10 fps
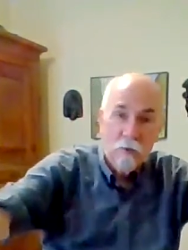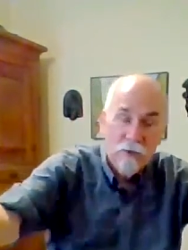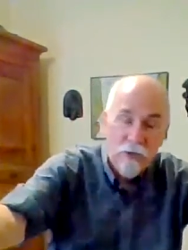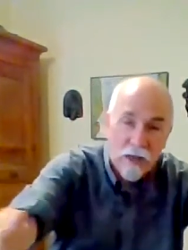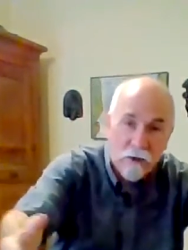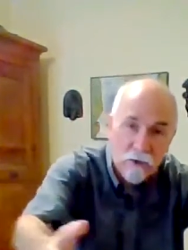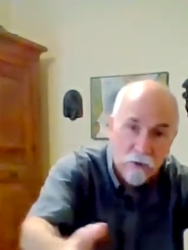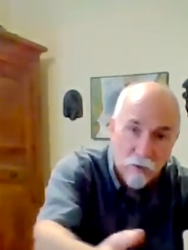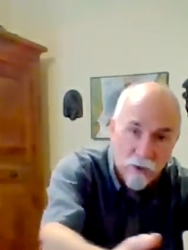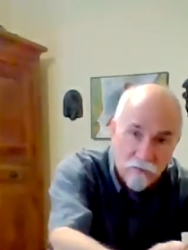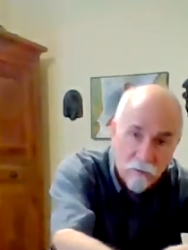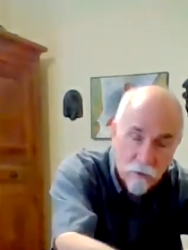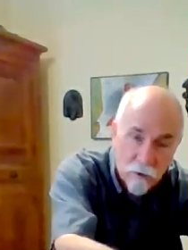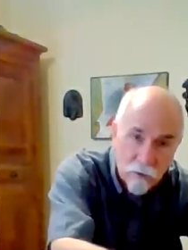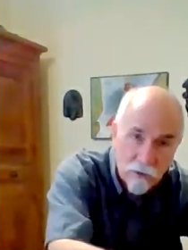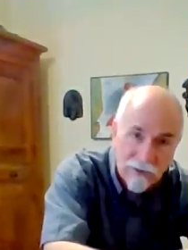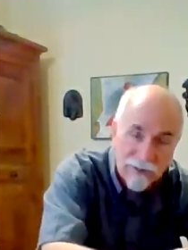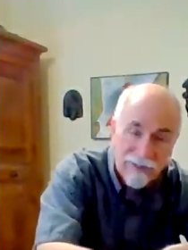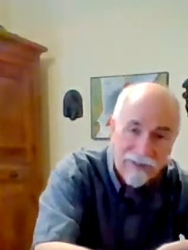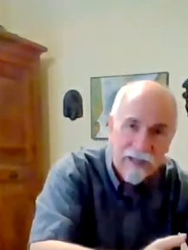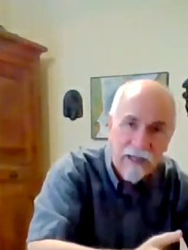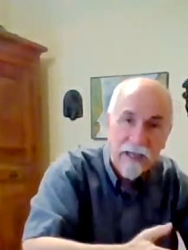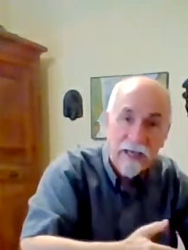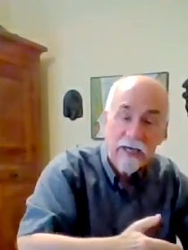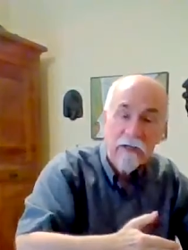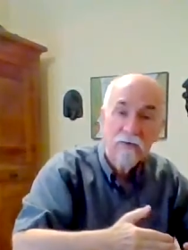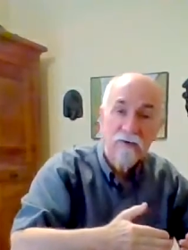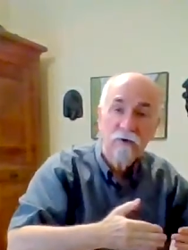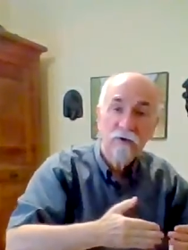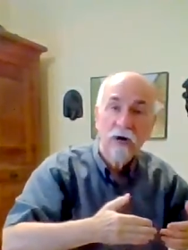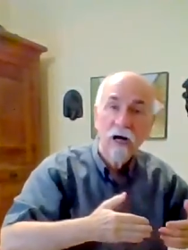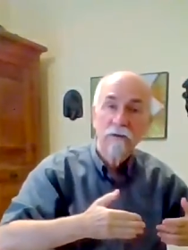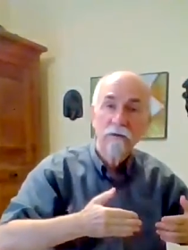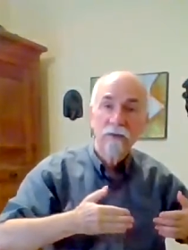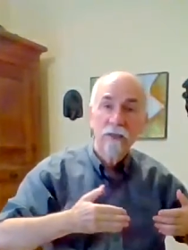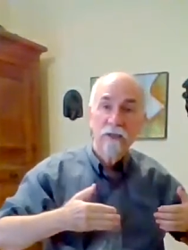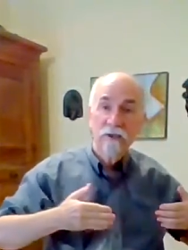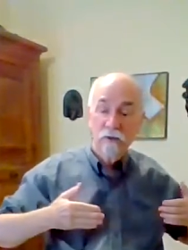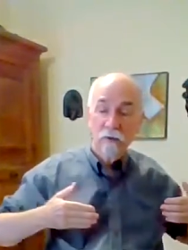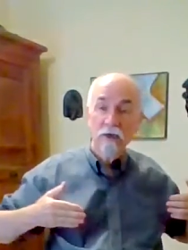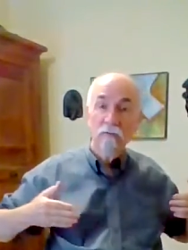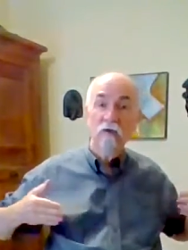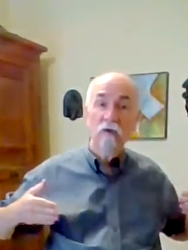breathe out on the way forward. And throughout these three